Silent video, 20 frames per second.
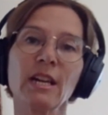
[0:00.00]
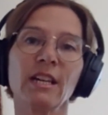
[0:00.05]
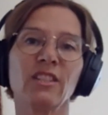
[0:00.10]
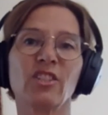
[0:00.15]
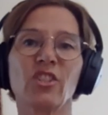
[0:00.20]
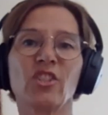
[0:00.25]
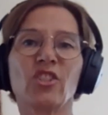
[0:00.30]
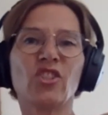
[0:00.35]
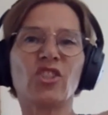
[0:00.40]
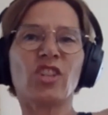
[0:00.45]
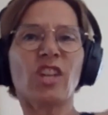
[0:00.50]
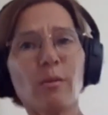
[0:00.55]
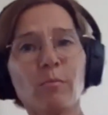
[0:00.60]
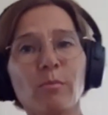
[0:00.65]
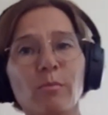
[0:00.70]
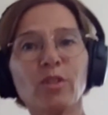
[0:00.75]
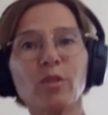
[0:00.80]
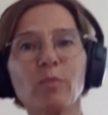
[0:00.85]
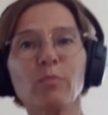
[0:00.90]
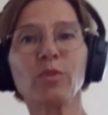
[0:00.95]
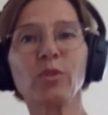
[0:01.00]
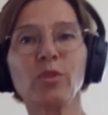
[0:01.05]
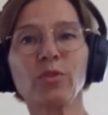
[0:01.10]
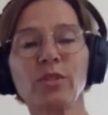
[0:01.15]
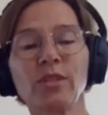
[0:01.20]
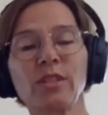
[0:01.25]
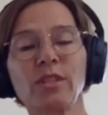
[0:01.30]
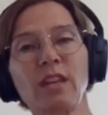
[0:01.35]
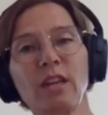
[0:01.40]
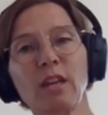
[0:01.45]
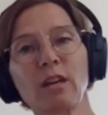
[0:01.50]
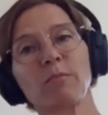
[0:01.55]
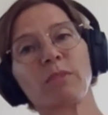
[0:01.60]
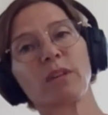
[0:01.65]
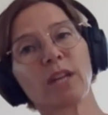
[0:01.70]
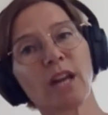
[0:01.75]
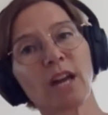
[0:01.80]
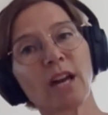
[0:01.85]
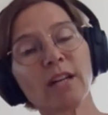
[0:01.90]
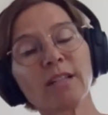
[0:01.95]
It's just cheaper to produce it there
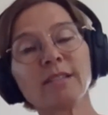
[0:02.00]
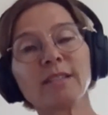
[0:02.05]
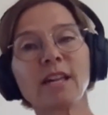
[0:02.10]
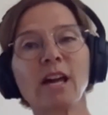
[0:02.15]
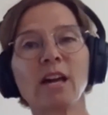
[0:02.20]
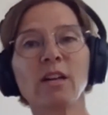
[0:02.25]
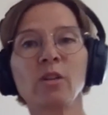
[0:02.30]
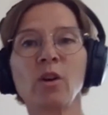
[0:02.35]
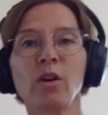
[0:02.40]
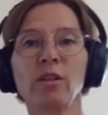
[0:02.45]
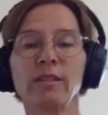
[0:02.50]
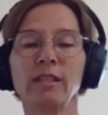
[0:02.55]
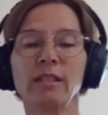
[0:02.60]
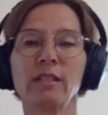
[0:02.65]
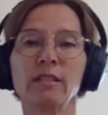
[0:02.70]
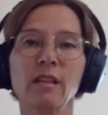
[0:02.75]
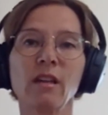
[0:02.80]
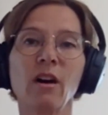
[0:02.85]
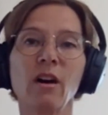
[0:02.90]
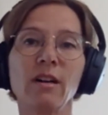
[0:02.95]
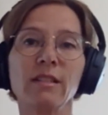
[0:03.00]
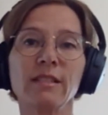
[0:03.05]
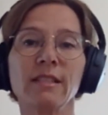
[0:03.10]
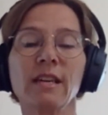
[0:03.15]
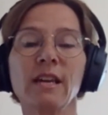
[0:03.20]
because there are not these laws.